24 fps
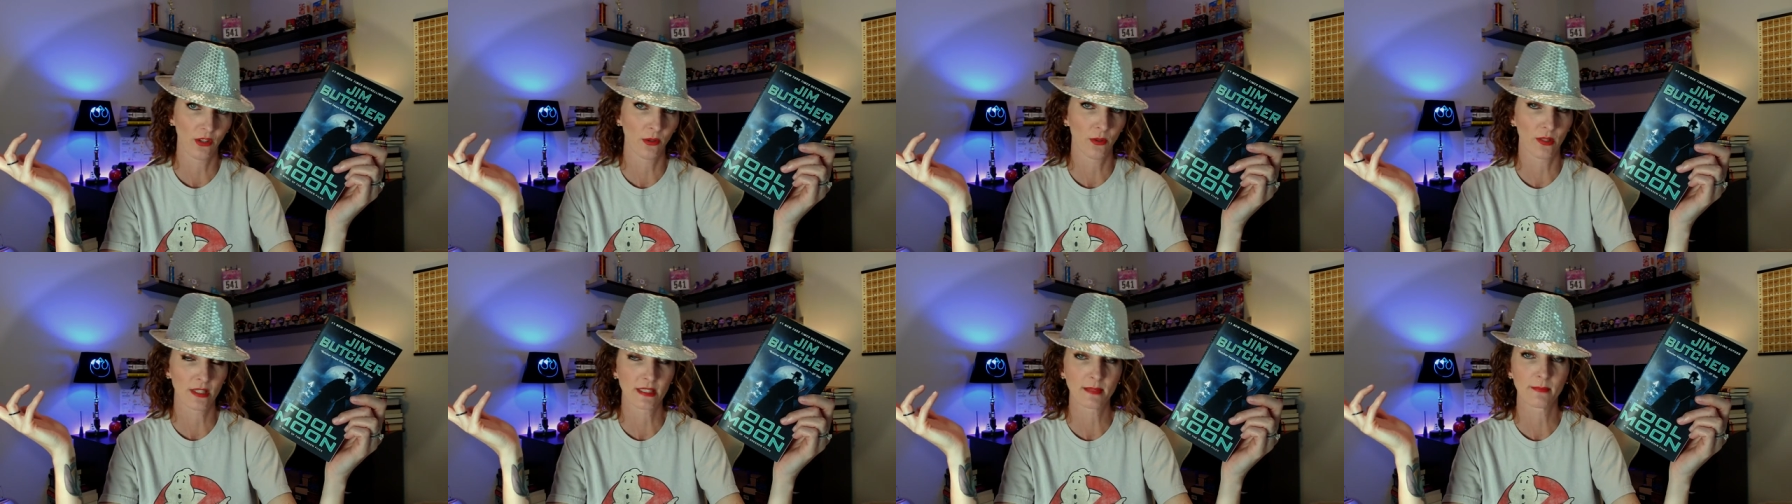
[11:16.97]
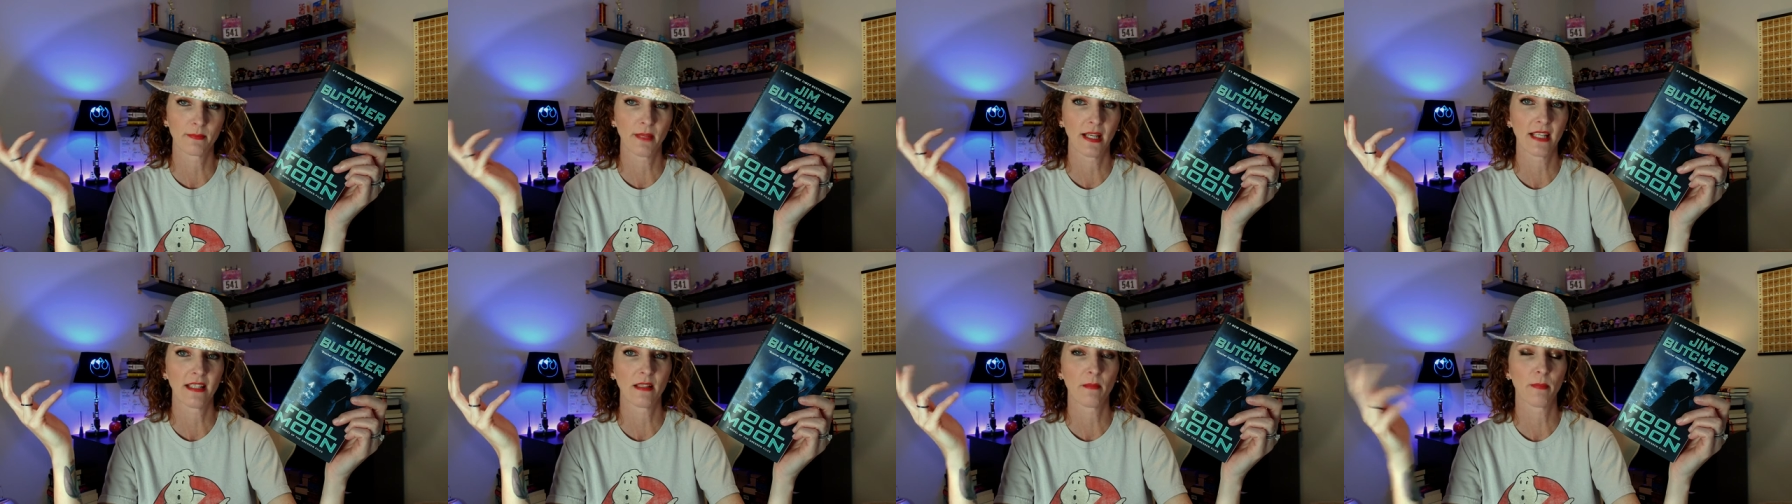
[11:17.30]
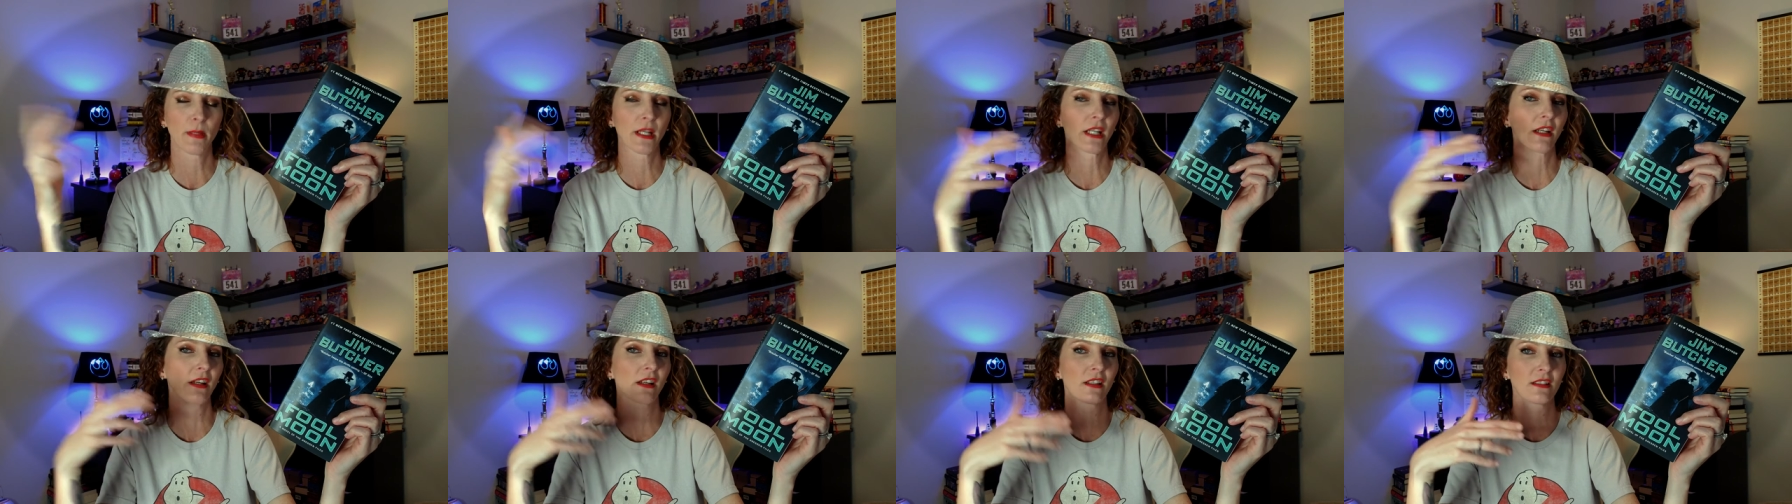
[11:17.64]
who has made an
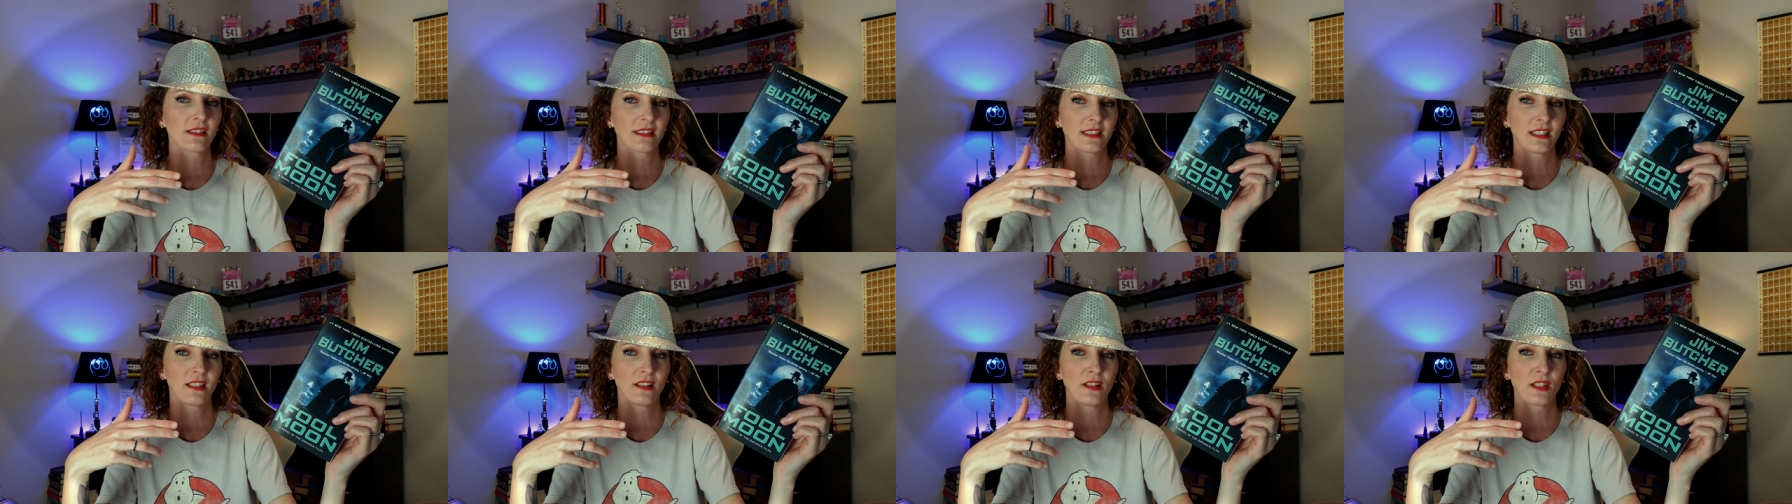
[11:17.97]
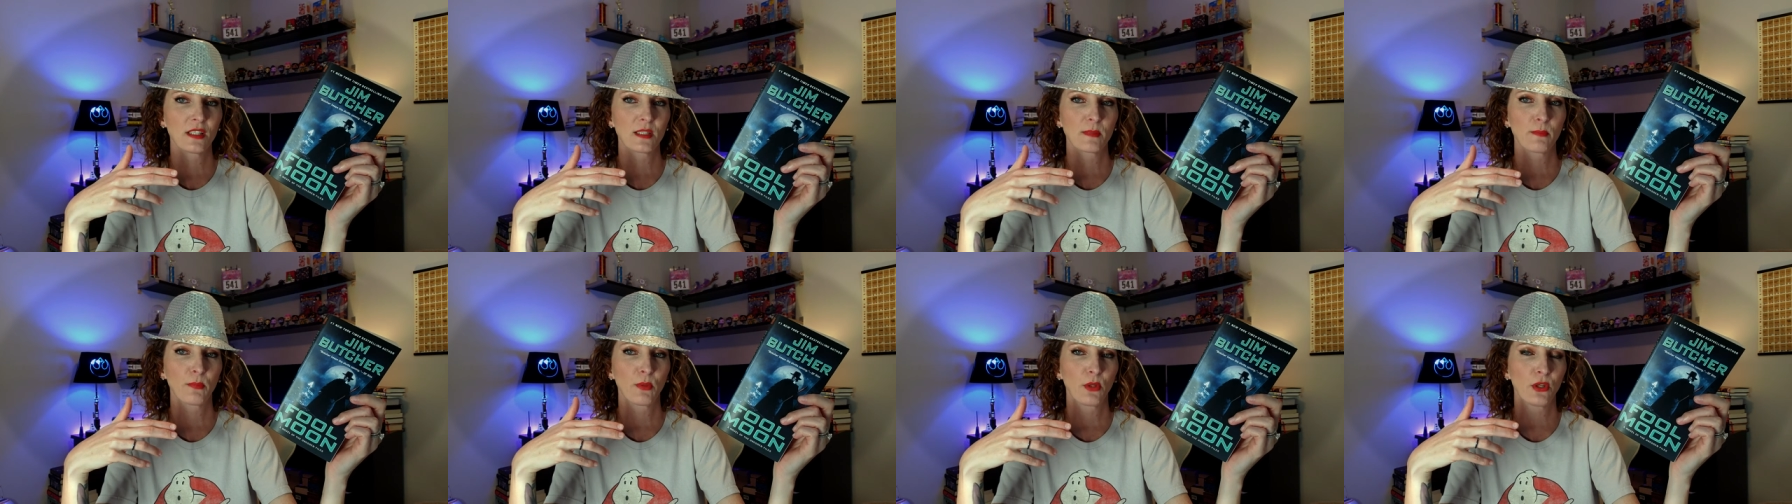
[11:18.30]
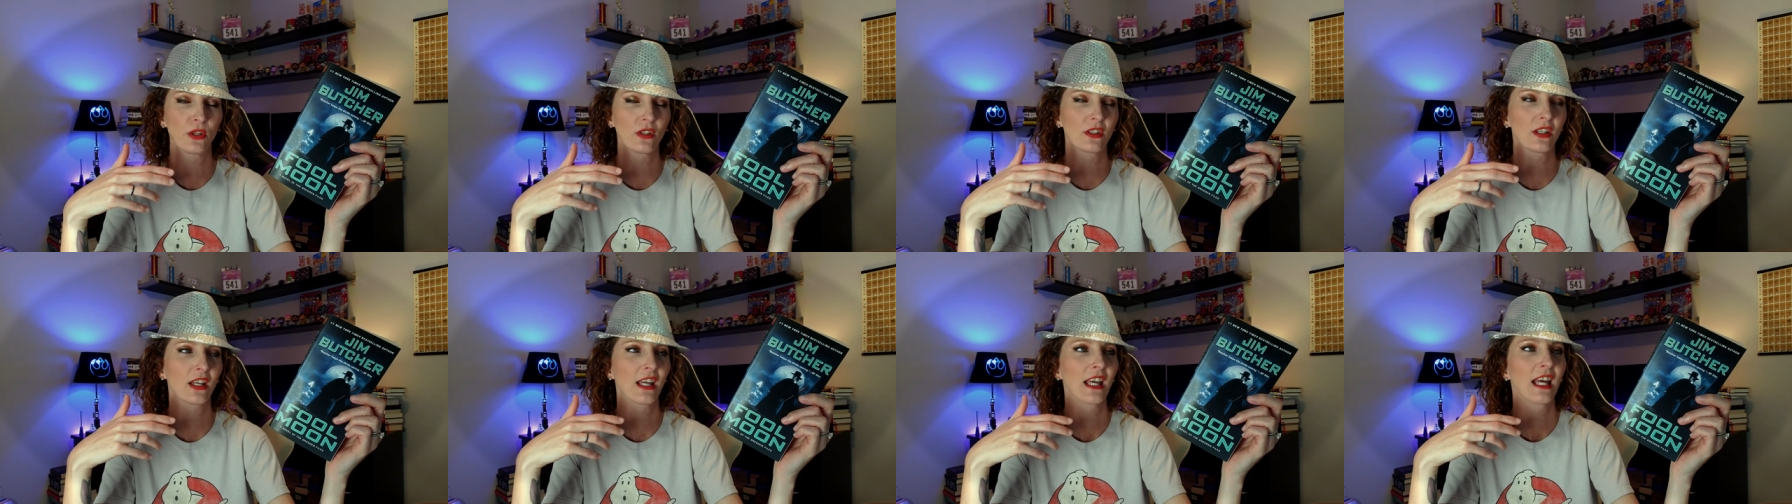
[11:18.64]
appearance in this
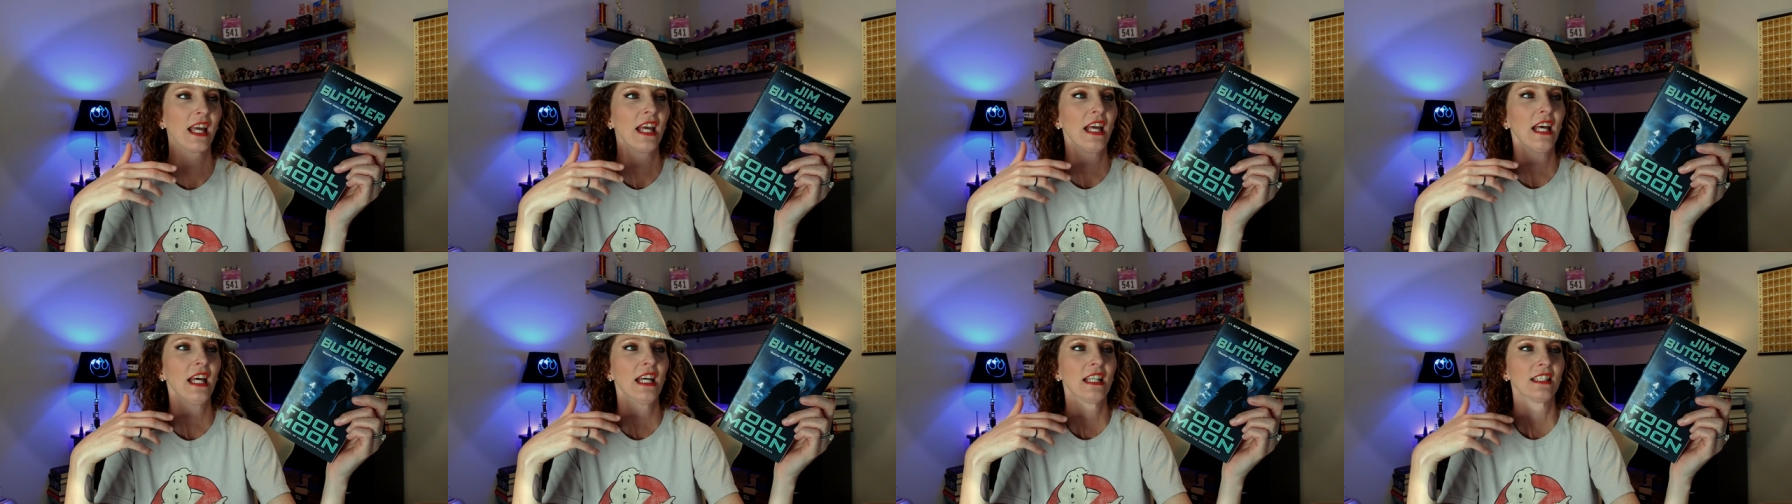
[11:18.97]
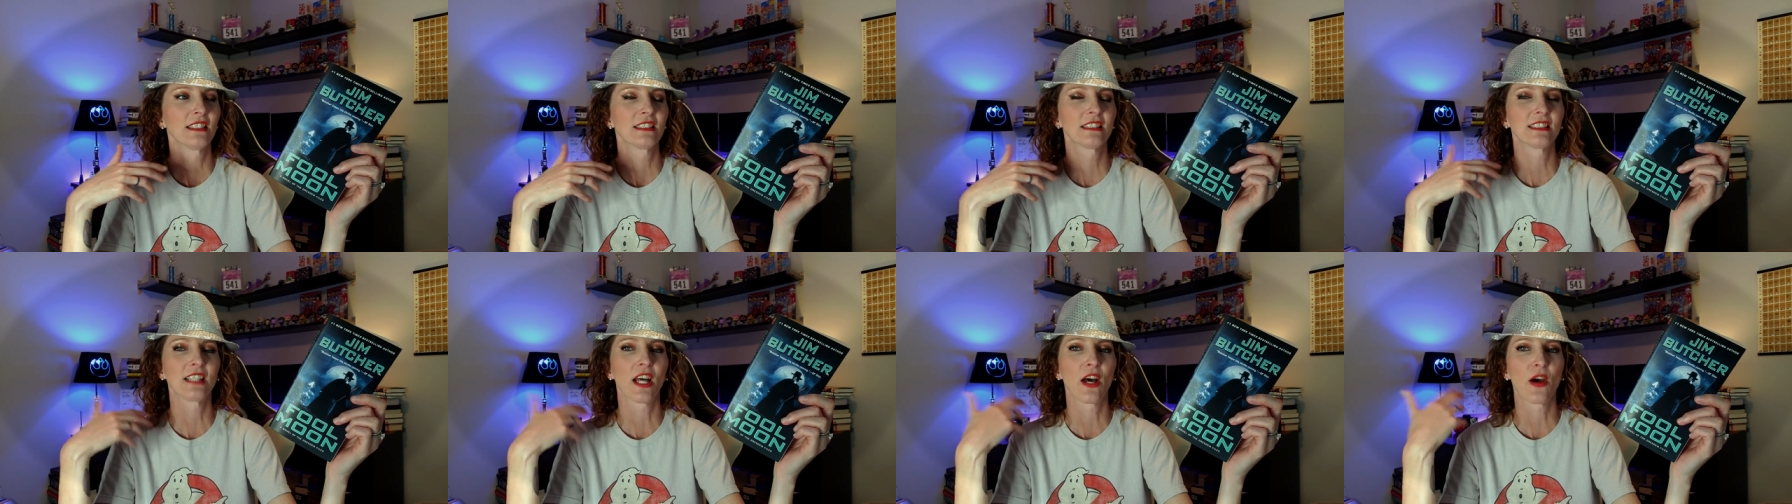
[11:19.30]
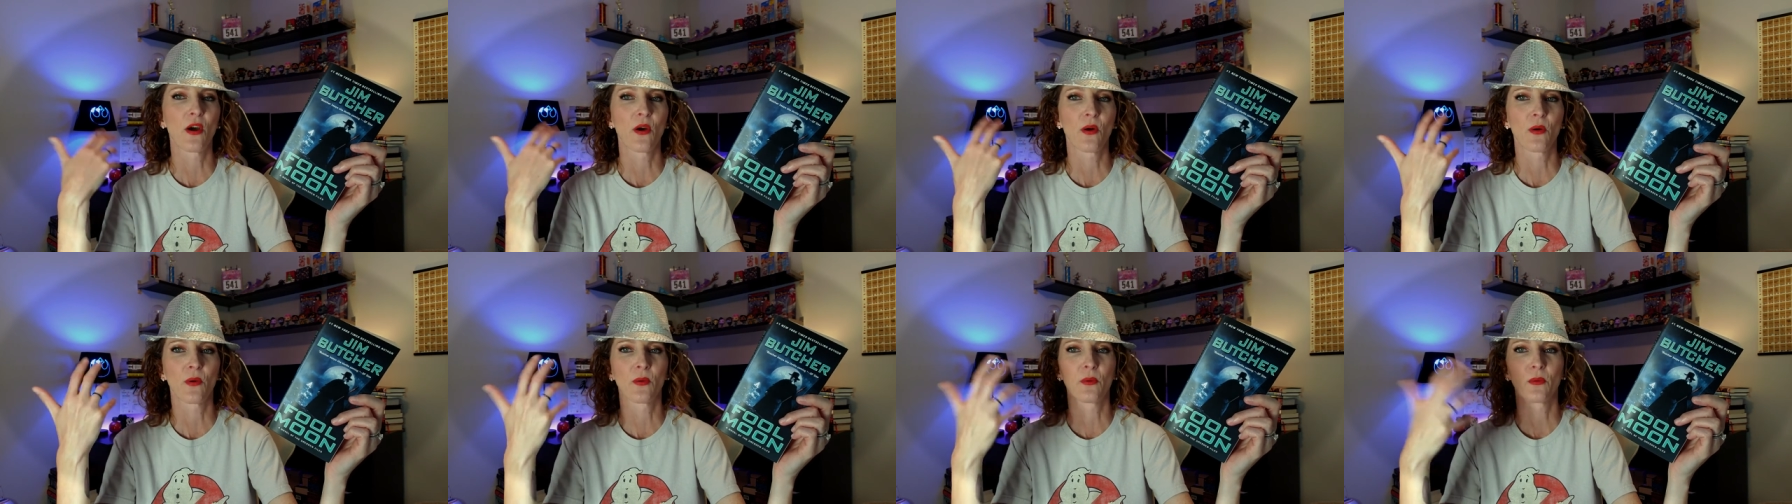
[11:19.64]
book.
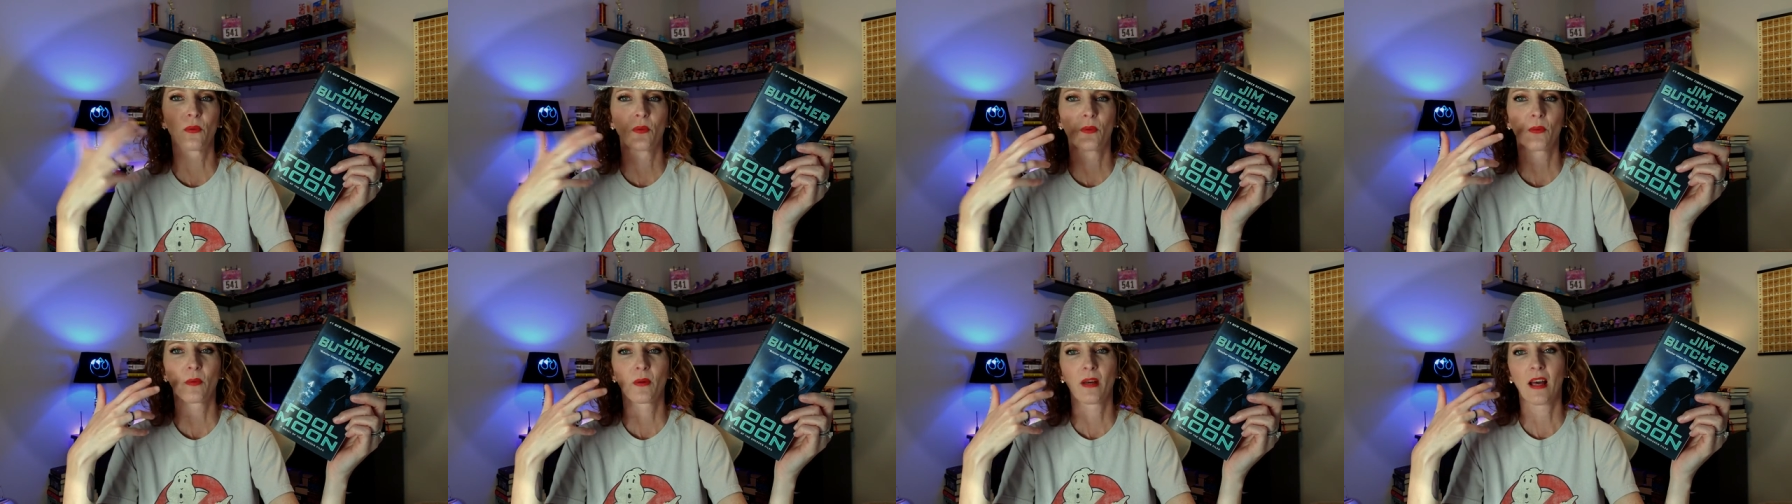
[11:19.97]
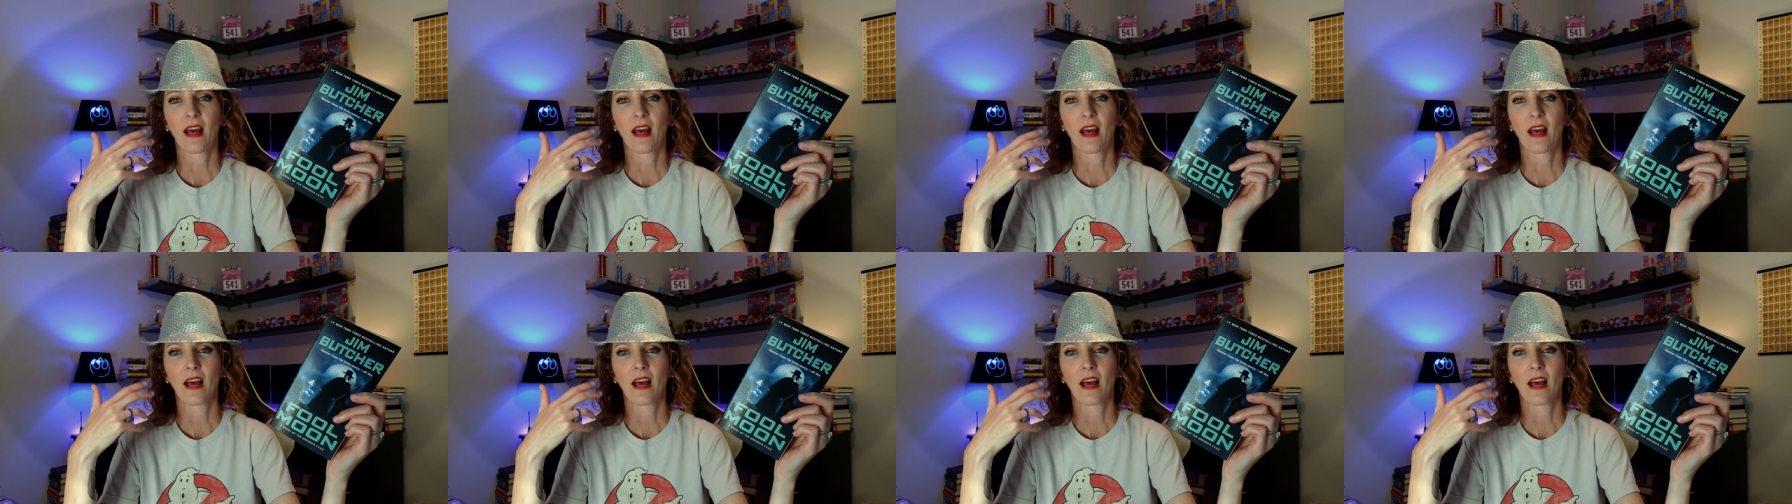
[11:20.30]
So